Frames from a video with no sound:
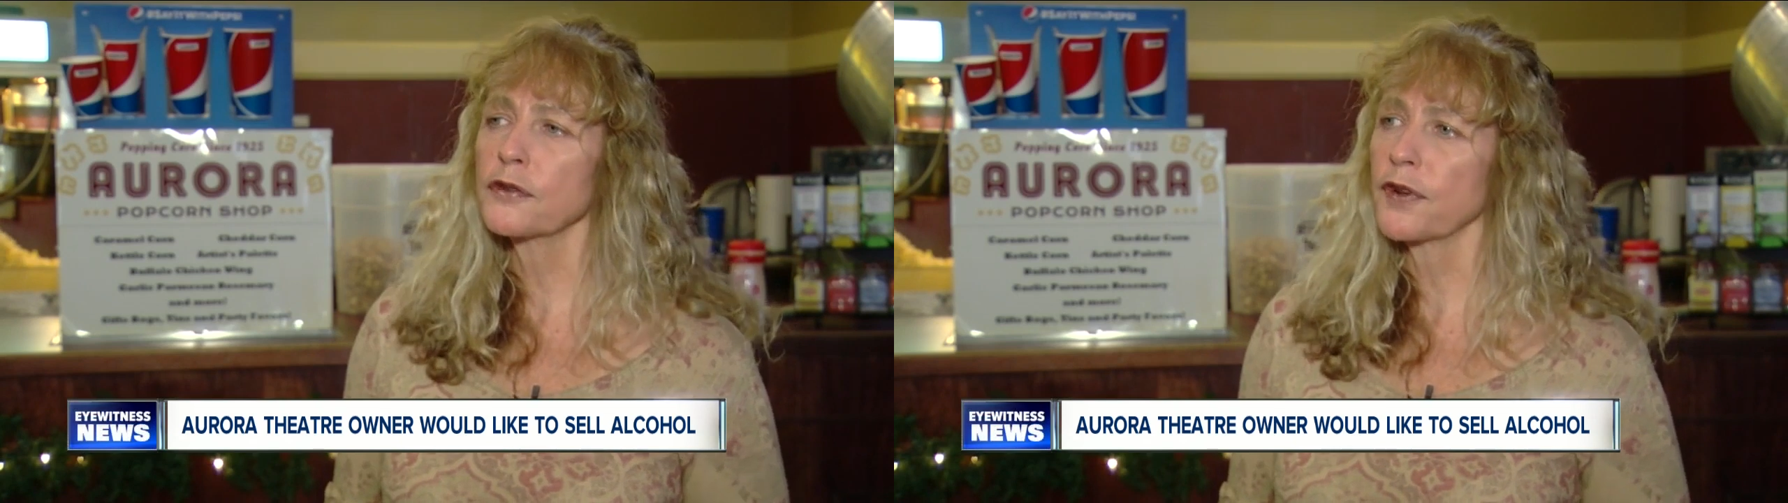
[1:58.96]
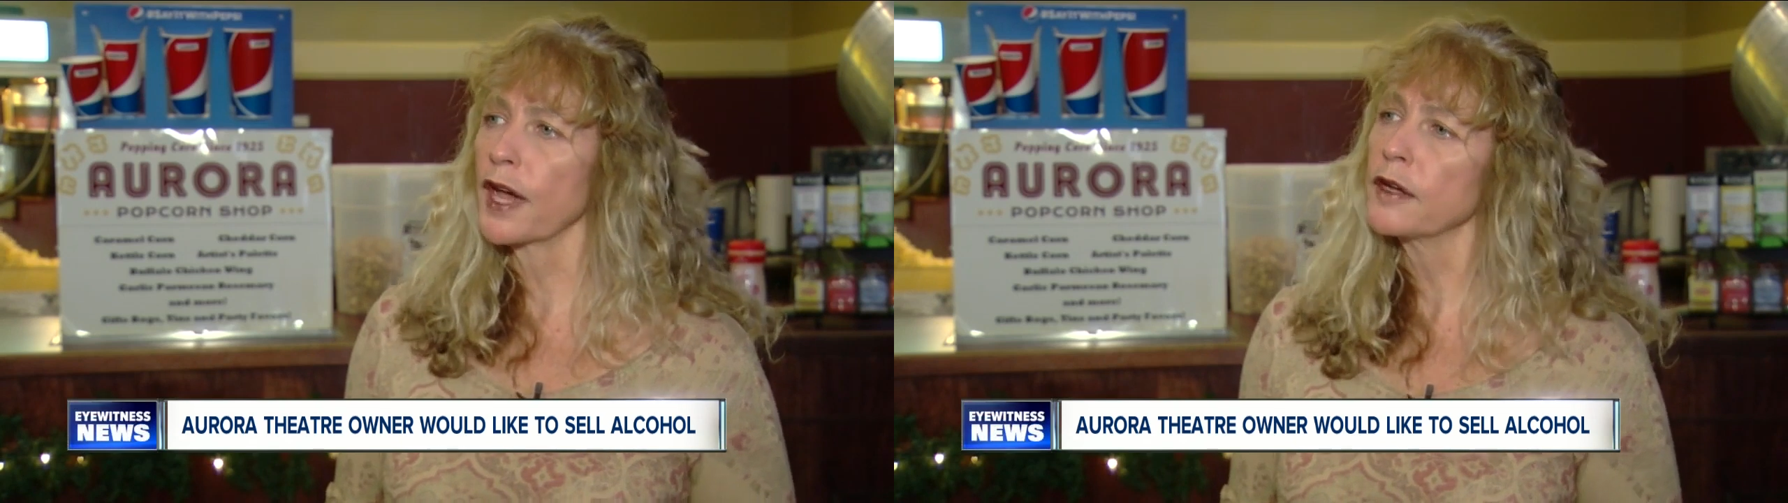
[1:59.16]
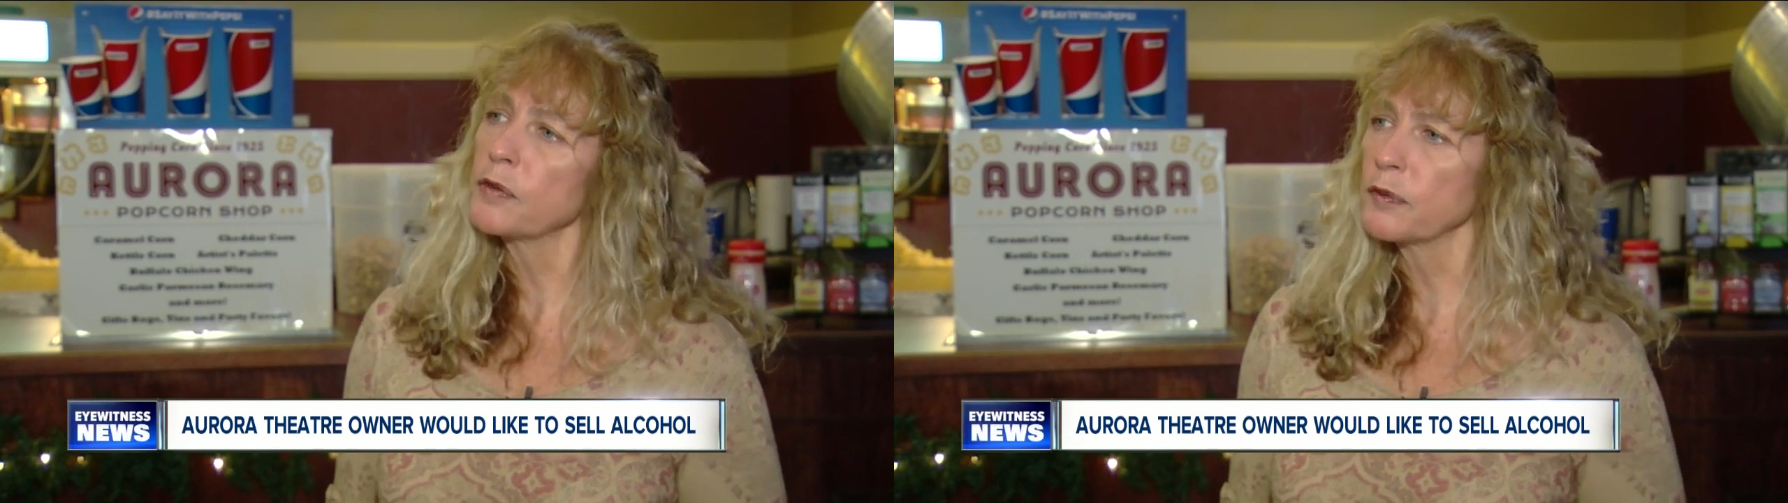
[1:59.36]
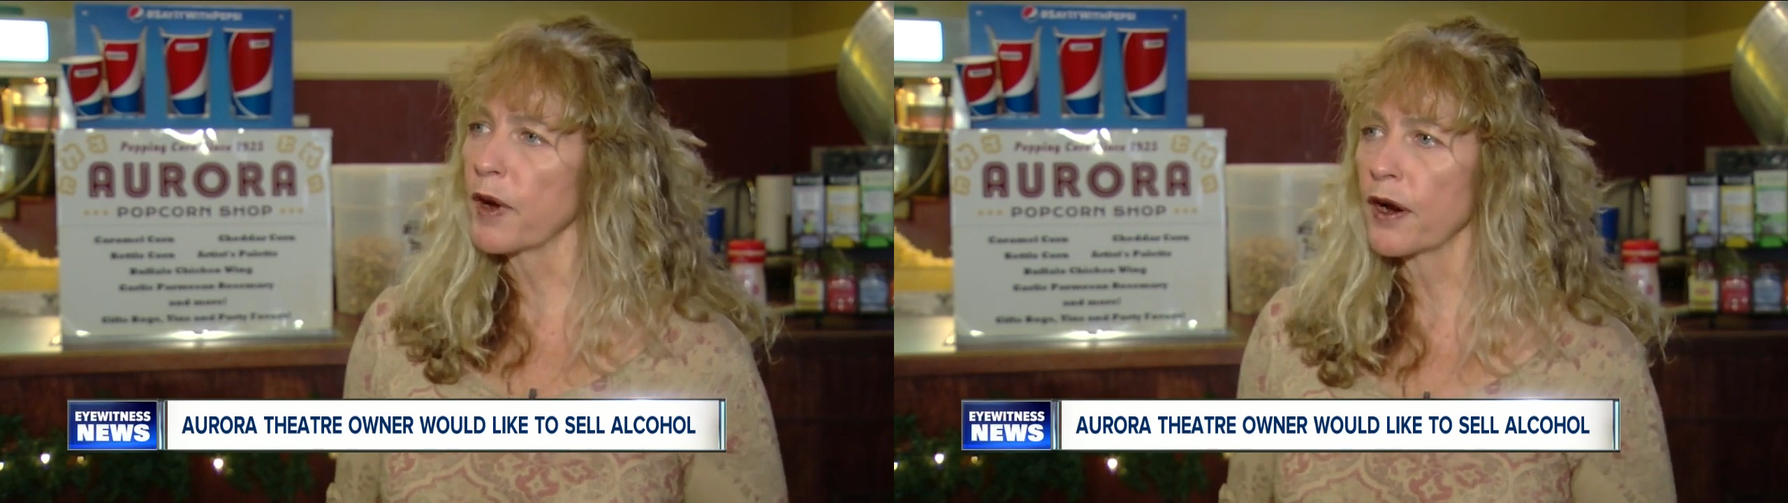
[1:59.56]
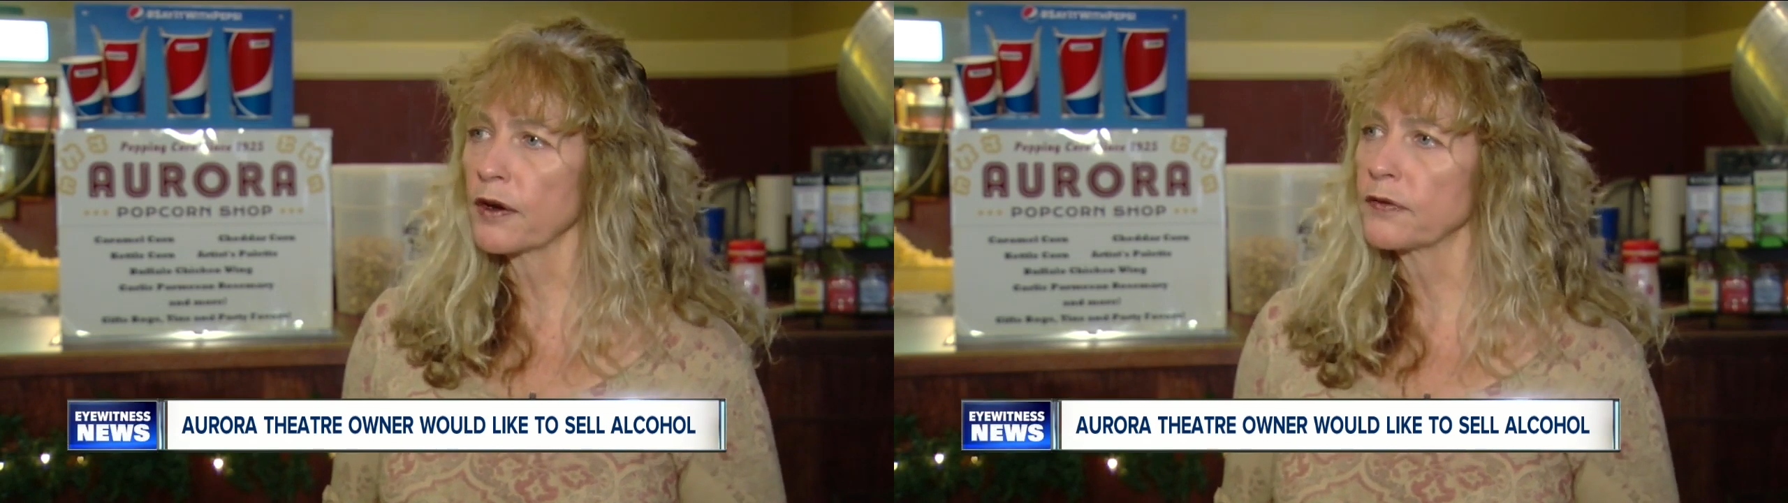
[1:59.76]
a viable
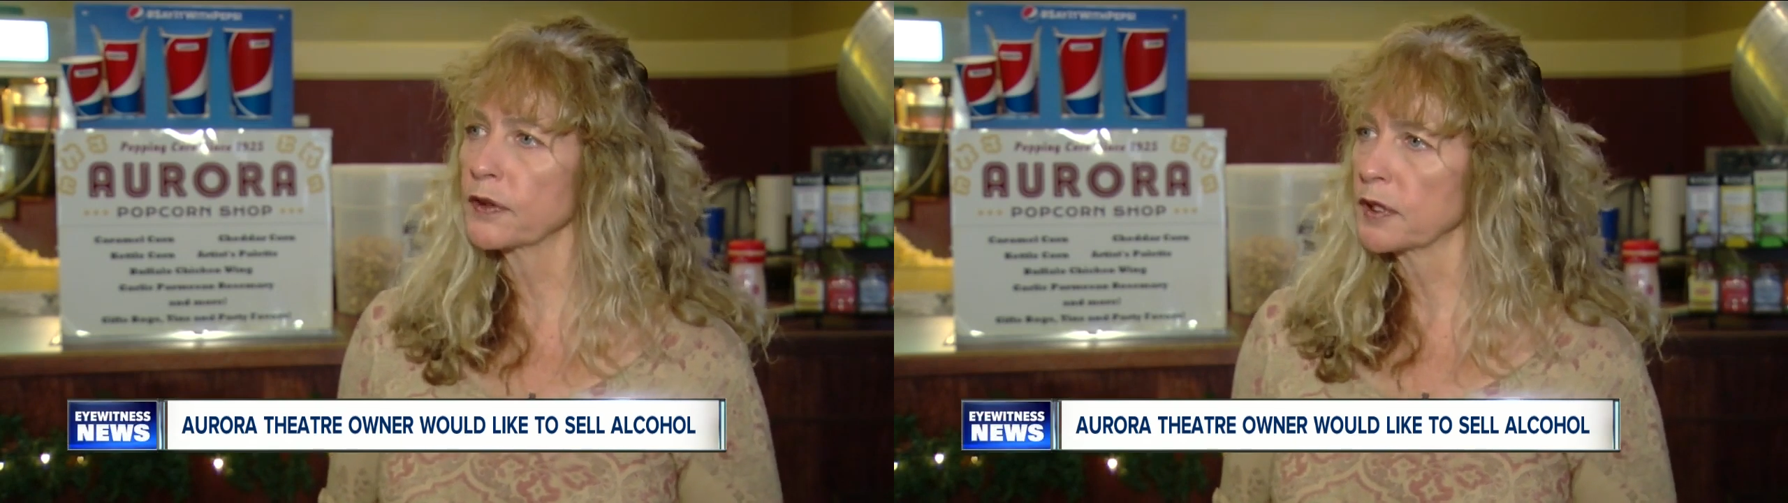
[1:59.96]
part of a